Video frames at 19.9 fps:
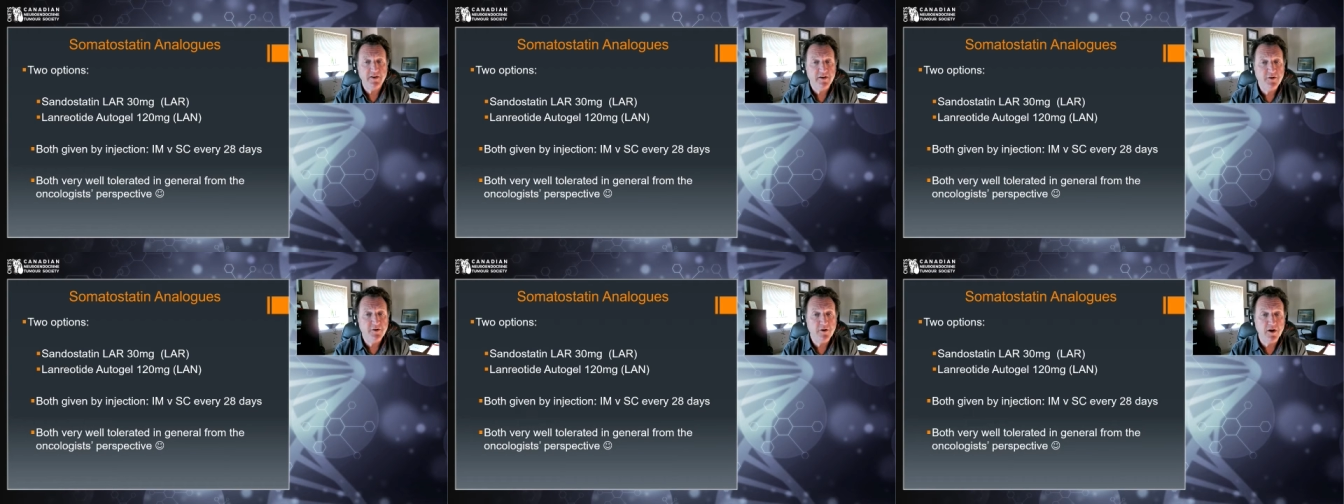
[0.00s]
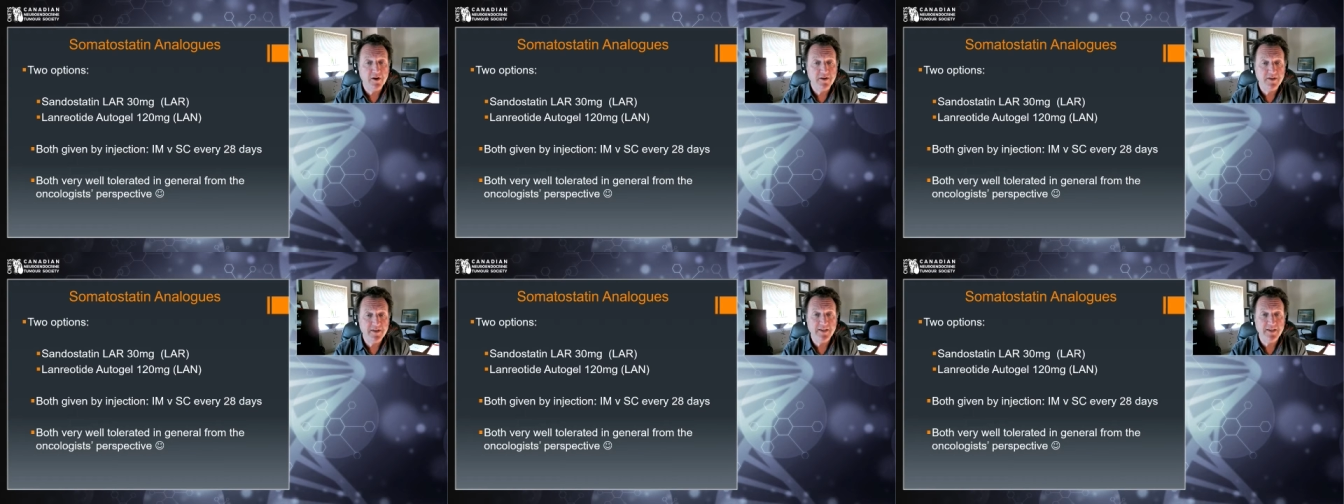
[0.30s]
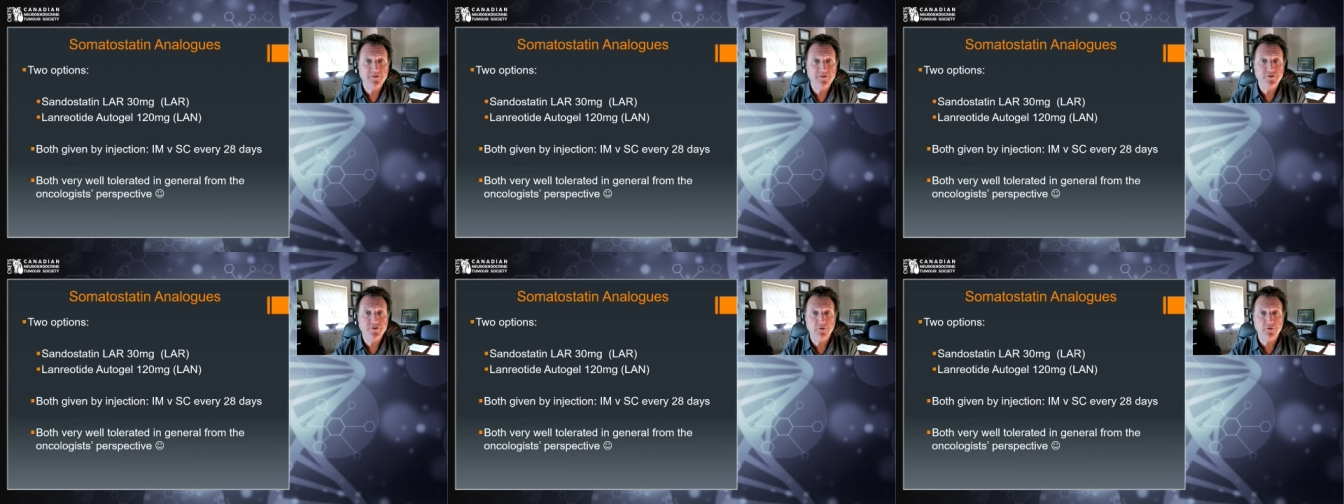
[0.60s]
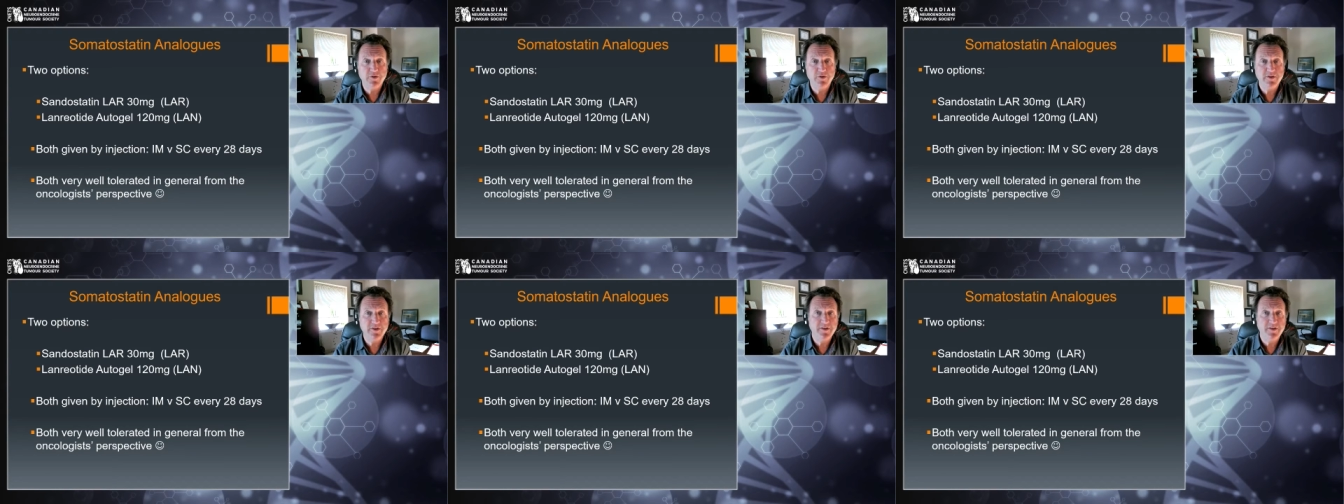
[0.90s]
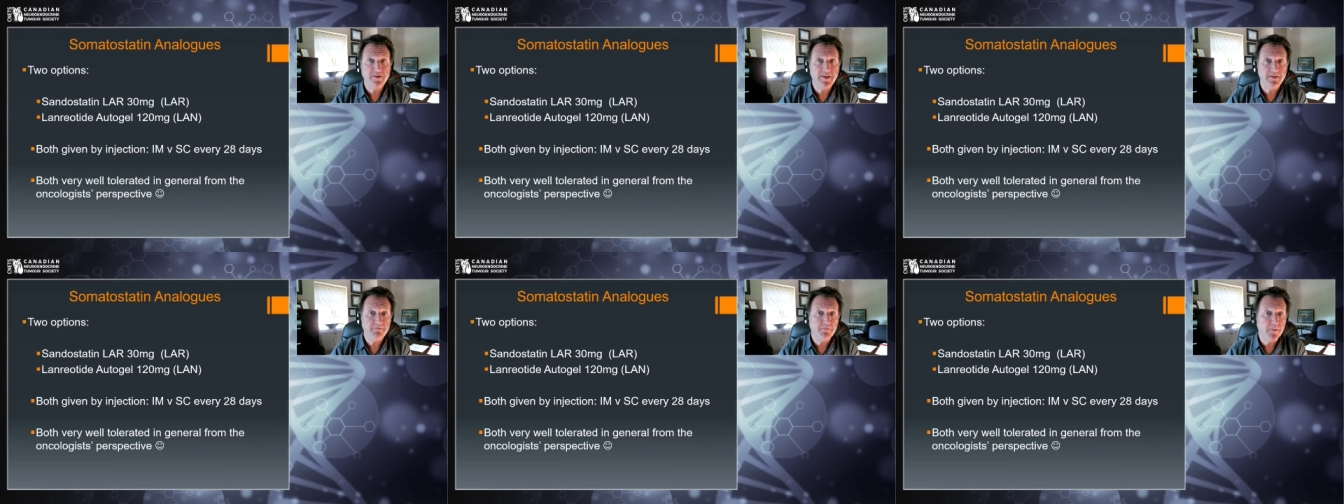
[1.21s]
not needing to go into the
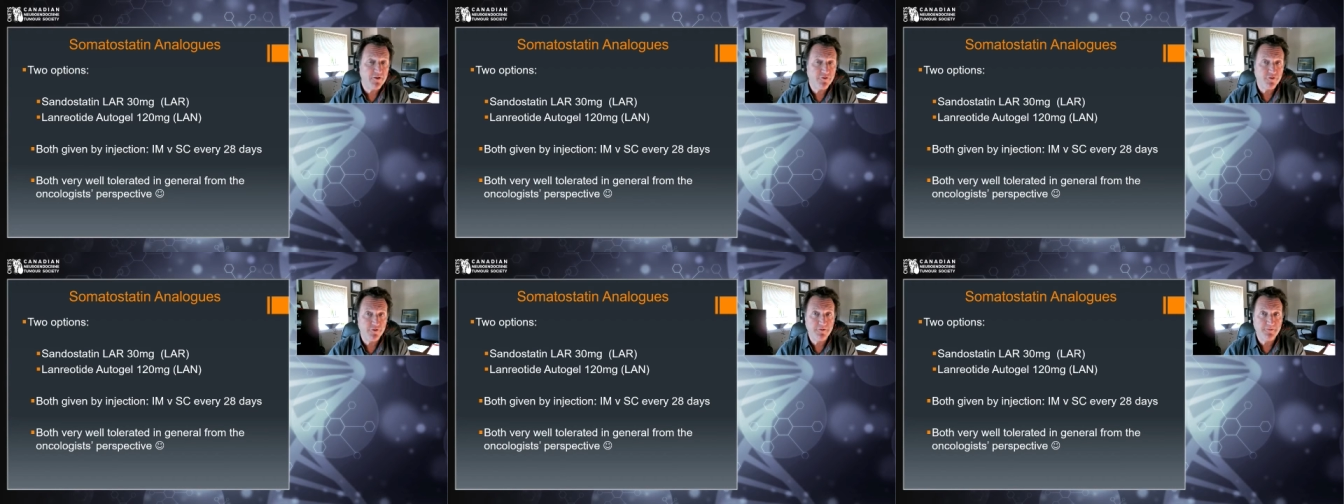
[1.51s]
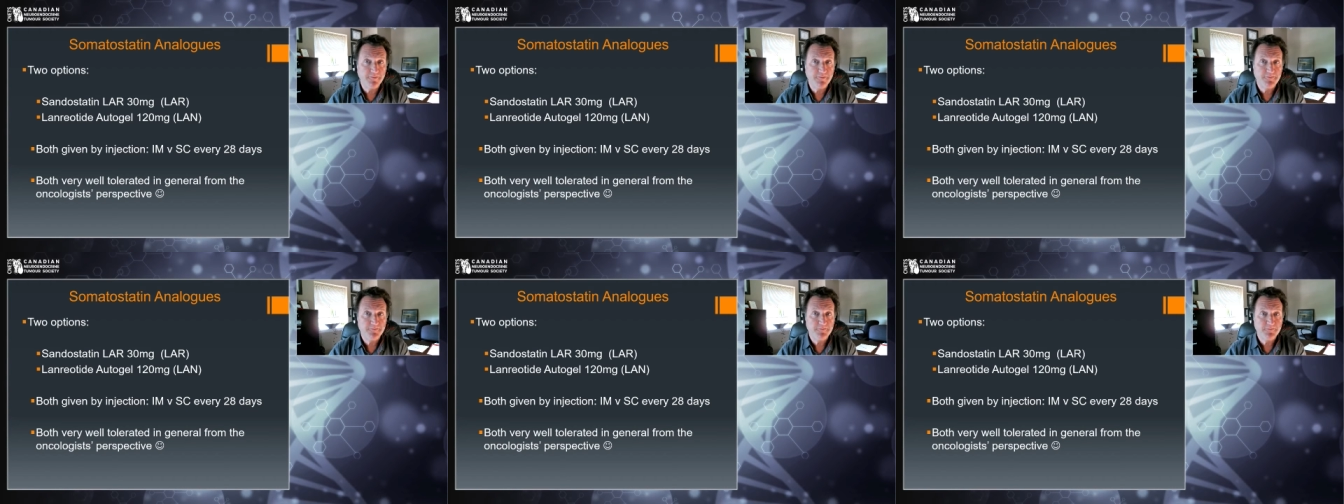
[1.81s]
deep muscle.